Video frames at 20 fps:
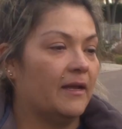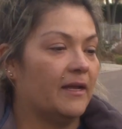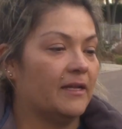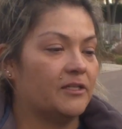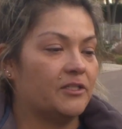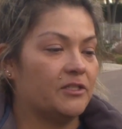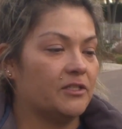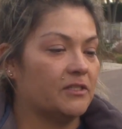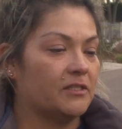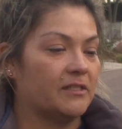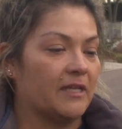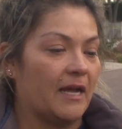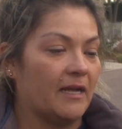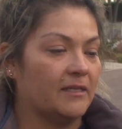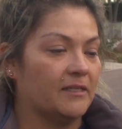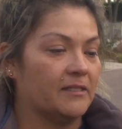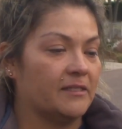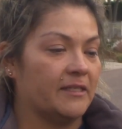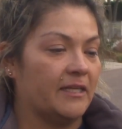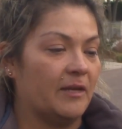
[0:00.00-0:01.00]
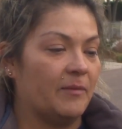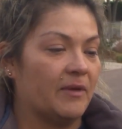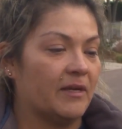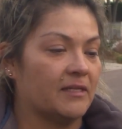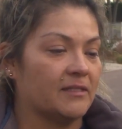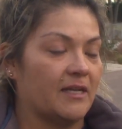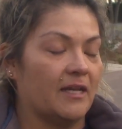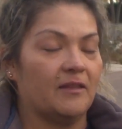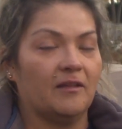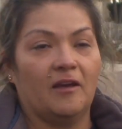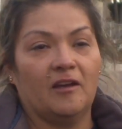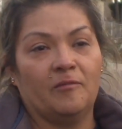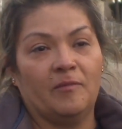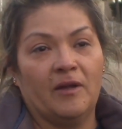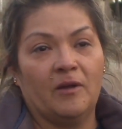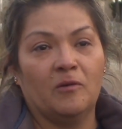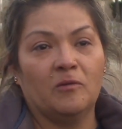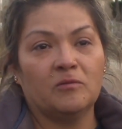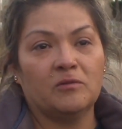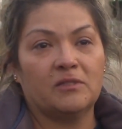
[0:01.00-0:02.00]
It's just sad to see because I thought of
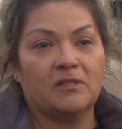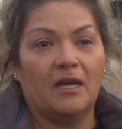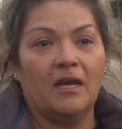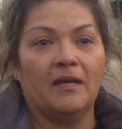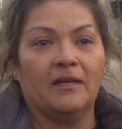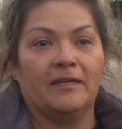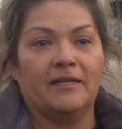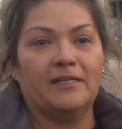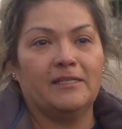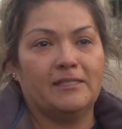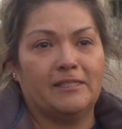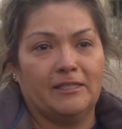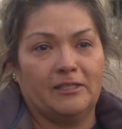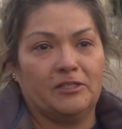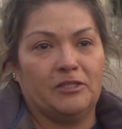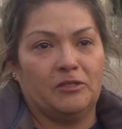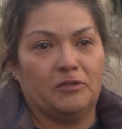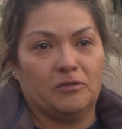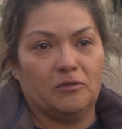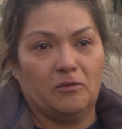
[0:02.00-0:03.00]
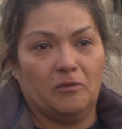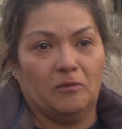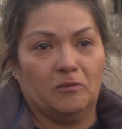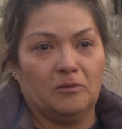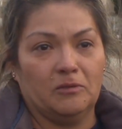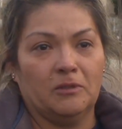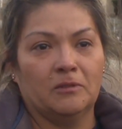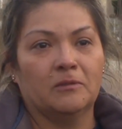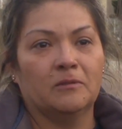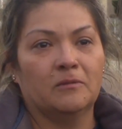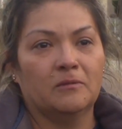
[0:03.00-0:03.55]
my own son. He's six years old.